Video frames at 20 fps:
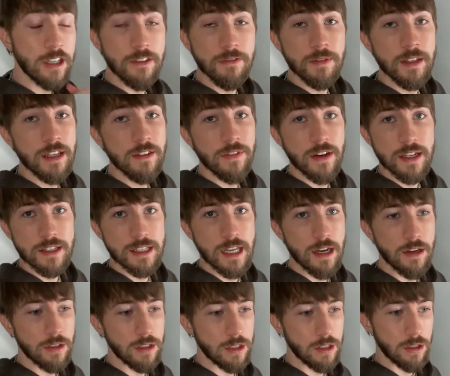me if I sound a
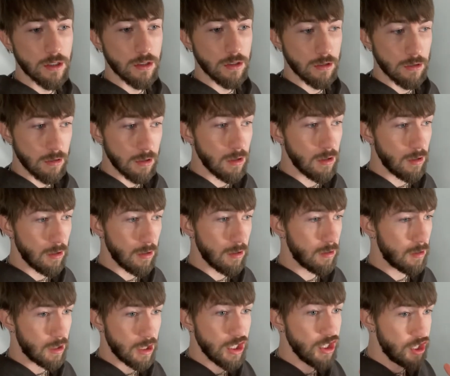little
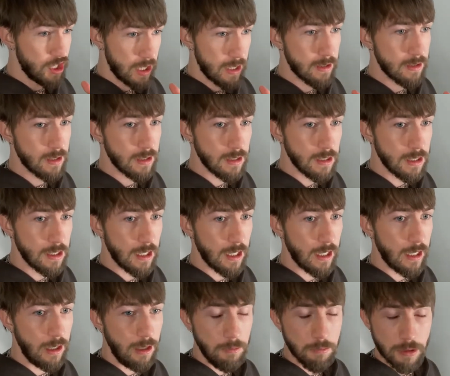congested today,
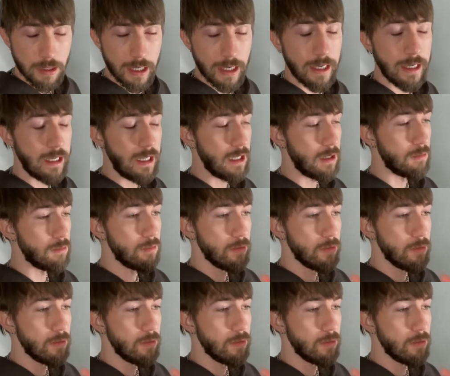but I am